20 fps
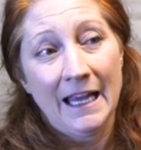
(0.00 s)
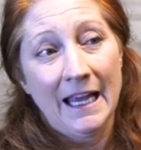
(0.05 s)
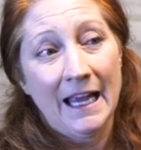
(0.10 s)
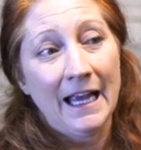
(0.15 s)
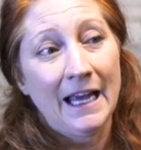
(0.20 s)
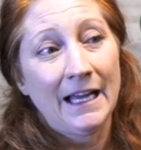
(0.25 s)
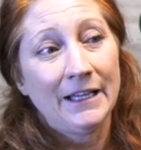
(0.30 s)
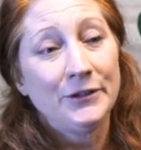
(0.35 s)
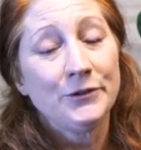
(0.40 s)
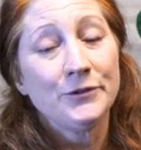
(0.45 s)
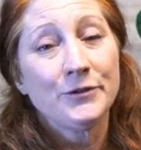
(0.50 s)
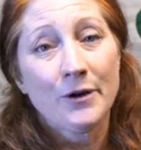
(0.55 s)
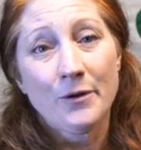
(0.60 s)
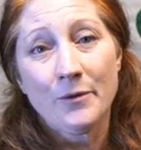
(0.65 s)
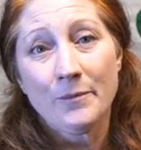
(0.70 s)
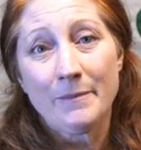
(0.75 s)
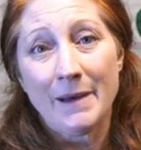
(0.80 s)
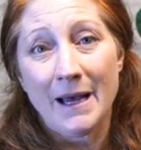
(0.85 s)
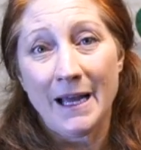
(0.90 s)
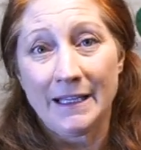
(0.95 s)
and you
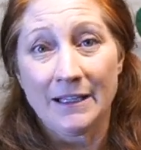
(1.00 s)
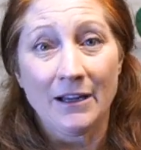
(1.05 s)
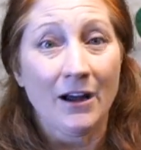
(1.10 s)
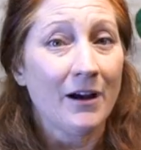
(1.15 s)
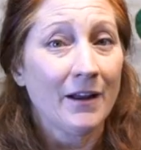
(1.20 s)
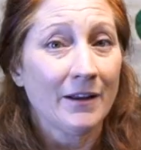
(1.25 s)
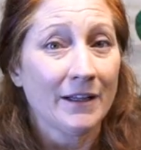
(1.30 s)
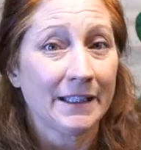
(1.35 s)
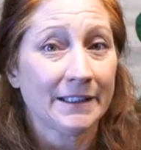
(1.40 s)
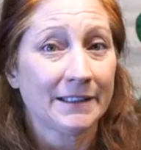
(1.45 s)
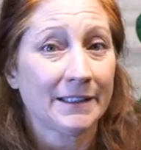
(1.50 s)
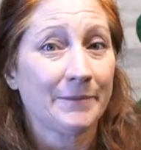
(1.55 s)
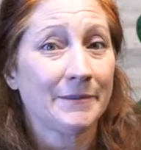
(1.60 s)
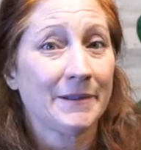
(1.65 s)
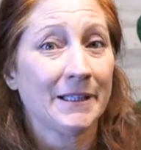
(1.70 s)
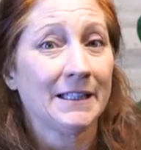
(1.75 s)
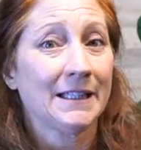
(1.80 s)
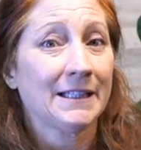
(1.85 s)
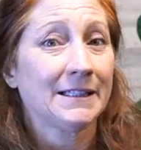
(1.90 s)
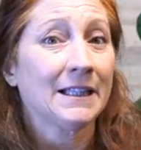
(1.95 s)
don't mind hauling
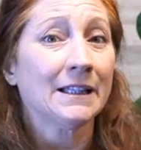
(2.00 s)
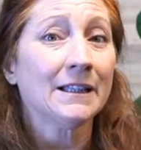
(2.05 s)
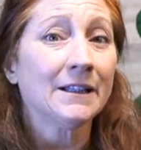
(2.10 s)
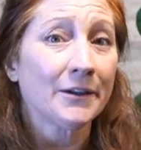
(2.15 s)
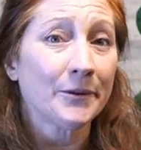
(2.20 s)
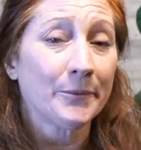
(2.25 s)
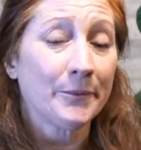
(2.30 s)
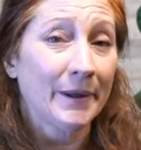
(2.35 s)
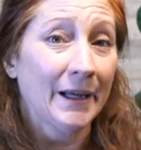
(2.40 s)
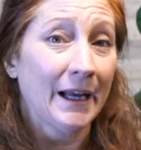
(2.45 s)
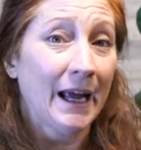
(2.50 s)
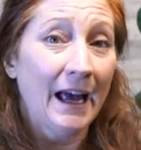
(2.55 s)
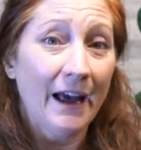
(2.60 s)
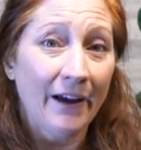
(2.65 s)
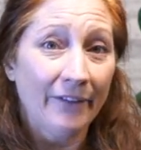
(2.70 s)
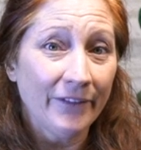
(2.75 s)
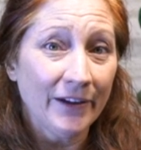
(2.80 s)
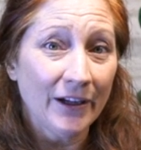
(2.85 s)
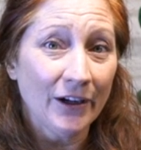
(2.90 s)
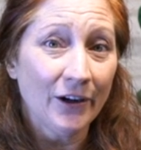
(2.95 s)
something that's a little bit
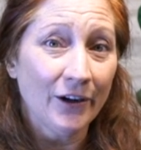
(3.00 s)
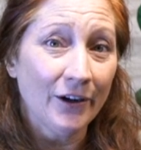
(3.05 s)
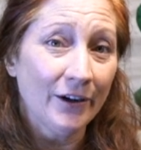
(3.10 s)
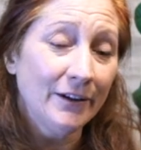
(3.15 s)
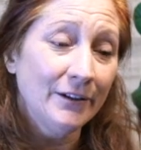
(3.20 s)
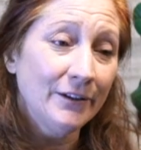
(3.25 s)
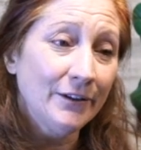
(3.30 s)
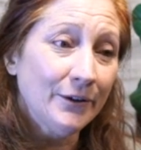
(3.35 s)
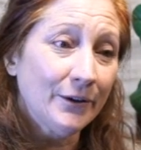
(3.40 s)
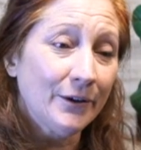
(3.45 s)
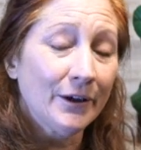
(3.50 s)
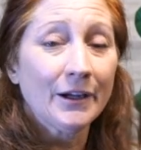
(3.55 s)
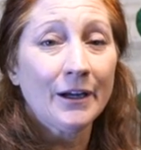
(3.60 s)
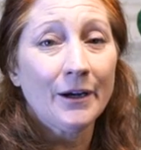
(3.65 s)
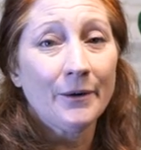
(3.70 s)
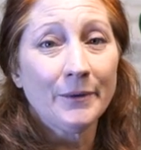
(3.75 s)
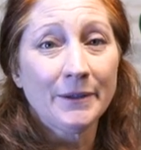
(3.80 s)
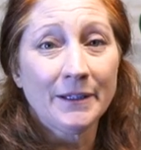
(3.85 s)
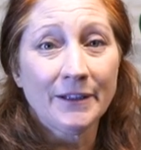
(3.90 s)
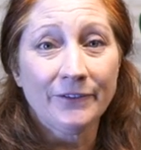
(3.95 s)
heavier, you can
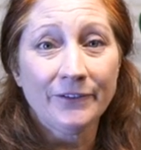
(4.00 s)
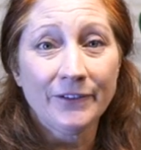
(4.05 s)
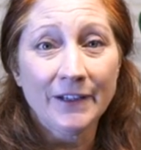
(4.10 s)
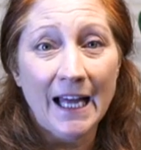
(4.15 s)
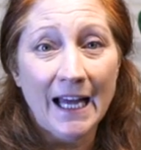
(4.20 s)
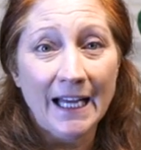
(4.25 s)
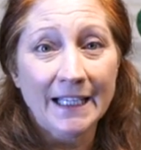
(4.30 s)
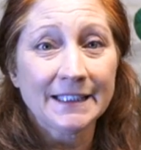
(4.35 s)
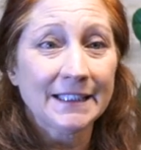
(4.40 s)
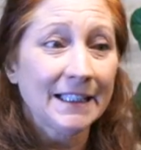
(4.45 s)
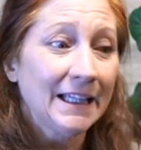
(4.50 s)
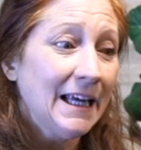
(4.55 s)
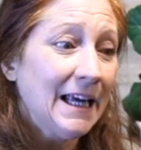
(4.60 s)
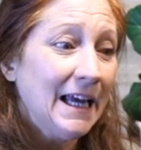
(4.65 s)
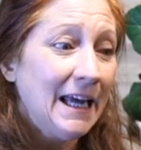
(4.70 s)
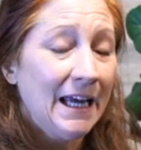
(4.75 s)
go with the Flex.